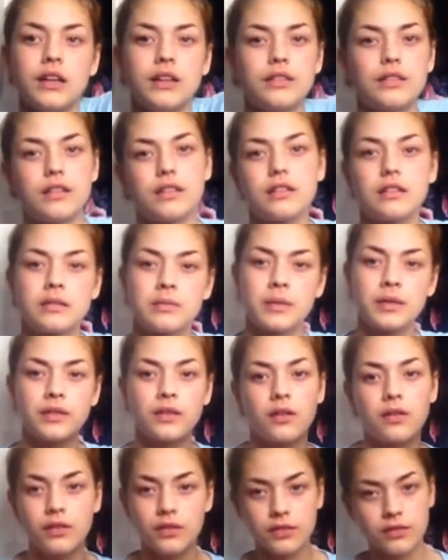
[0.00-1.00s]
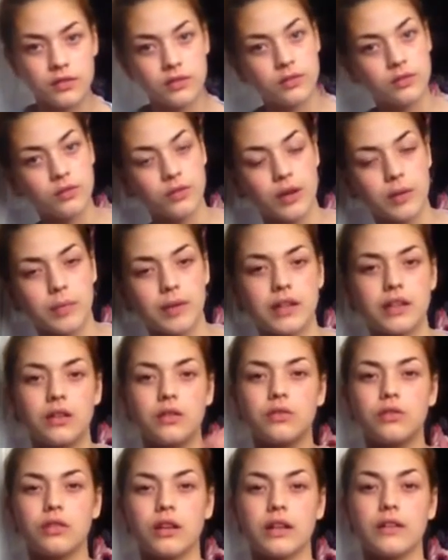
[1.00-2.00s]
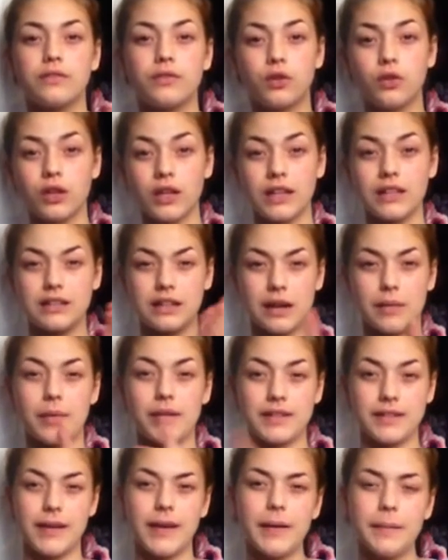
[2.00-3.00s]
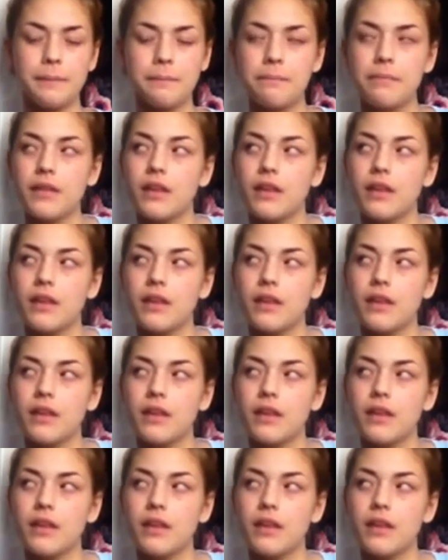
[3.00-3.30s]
this is my scoliosis story, but they don't do like a vlogging day by day.